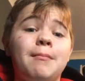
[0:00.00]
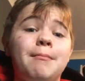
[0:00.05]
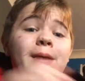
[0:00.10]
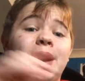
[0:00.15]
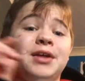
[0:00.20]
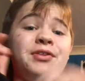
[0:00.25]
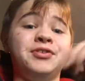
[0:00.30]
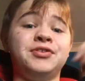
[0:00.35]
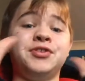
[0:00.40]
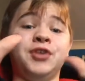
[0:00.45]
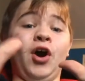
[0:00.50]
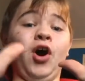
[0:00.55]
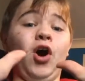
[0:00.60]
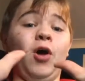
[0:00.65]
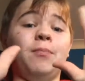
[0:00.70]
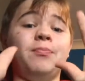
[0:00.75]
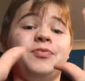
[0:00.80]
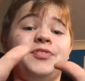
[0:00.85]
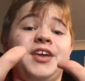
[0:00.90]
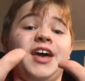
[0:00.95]
my
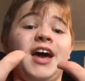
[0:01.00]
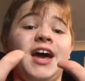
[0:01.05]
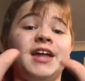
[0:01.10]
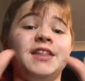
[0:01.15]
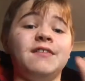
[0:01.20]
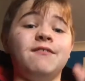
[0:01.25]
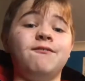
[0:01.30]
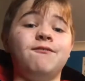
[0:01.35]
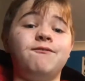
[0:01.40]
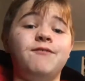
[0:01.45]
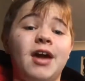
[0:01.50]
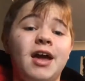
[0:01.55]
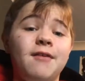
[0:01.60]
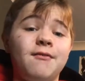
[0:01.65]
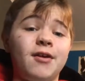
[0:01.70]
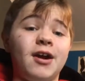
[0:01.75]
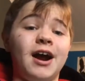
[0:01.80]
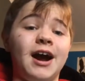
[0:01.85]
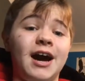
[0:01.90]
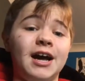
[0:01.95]
top 10
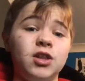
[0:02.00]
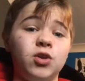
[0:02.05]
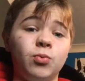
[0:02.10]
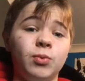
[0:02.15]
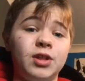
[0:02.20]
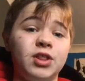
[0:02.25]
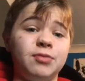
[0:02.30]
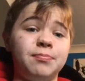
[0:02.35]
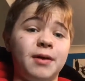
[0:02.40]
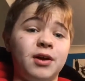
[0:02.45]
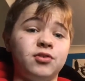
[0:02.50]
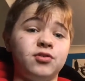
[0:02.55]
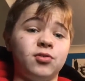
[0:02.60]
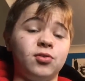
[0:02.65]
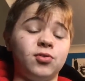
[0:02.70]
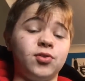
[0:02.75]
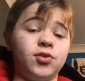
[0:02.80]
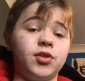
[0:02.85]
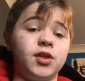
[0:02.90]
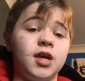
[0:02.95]
favourite Halloween
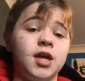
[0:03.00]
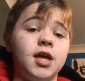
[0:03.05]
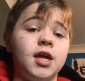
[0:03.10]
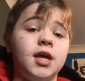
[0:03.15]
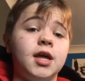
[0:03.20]
specials.